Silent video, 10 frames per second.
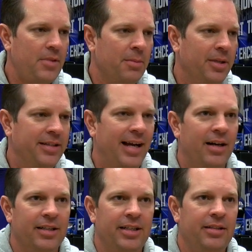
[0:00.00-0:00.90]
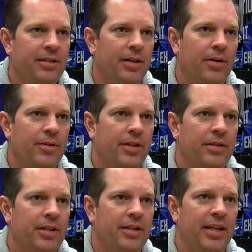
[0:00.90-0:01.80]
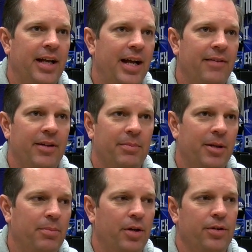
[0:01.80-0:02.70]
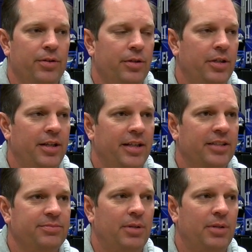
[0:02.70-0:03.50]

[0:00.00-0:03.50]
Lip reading: mentality, that they have, that brotherhood. I think that's